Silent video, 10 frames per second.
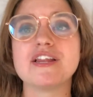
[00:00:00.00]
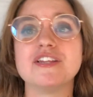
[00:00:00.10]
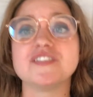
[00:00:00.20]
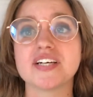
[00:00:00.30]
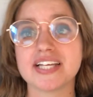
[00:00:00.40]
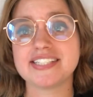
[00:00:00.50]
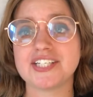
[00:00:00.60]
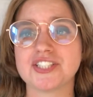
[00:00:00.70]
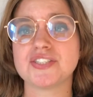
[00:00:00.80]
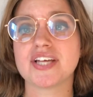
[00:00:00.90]
the
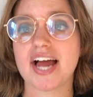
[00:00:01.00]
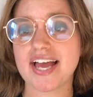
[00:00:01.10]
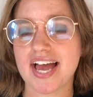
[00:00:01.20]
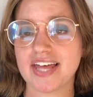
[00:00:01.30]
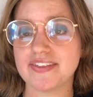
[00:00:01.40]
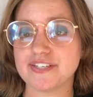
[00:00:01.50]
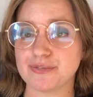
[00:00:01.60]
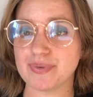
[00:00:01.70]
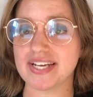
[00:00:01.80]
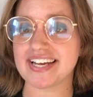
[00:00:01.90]
realization that I had this
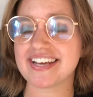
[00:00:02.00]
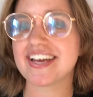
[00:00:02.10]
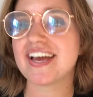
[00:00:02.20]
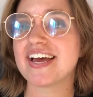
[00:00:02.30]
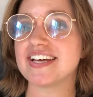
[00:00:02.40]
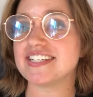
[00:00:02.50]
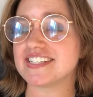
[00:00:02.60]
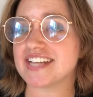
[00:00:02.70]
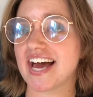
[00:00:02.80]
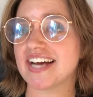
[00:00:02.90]
week is
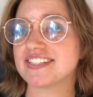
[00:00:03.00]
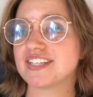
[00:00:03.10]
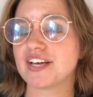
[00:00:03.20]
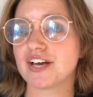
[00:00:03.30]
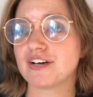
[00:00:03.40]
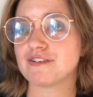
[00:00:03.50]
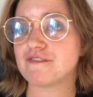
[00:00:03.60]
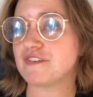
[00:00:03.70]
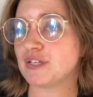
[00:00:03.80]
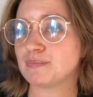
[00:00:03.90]
that
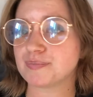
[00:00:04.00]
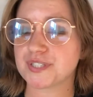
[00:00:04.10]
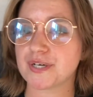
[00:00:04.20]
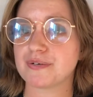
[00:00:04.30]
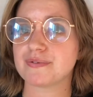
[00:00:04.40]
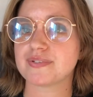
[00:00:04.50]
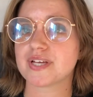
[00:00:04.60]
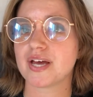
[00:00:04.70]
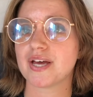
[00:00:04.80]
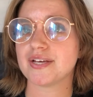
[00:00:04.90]
film bros
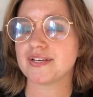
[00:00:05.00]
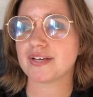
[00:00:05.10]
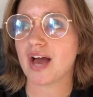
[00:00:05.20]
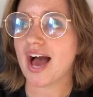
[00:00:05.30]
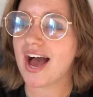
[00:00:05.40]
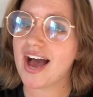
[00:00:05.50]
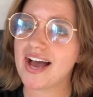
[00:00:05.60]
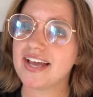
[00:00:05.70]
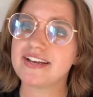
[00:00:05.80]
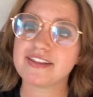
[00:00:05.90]

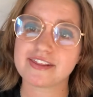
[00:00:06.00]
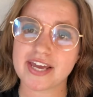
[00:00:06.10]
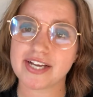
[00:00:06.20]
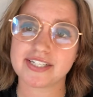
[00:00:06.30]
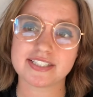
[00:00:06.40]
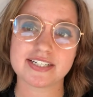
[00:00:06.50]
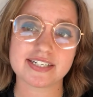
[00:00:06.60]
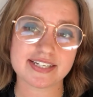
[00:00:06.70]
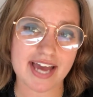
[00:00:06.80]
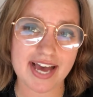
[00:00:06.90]
hide their
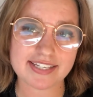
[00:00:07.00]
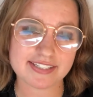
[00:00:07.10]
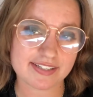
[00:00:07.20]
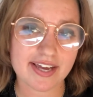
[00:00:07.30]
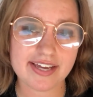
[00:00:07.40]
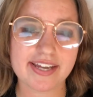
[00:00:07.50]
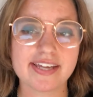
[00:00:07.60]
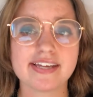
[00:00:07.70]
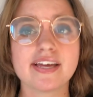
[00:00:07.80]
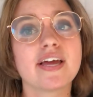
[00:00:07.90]

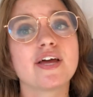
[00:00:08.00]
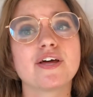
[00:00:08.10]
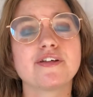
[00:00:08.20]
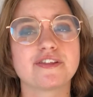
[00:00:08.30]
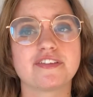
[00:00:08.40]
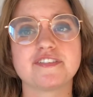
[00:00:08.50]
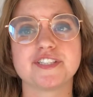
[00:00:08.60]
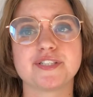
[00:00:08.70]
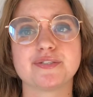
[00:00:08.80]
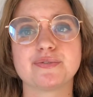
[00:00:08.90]
gaslighting
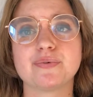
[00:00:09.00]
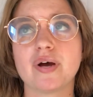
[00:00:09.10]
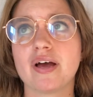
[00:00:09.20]
through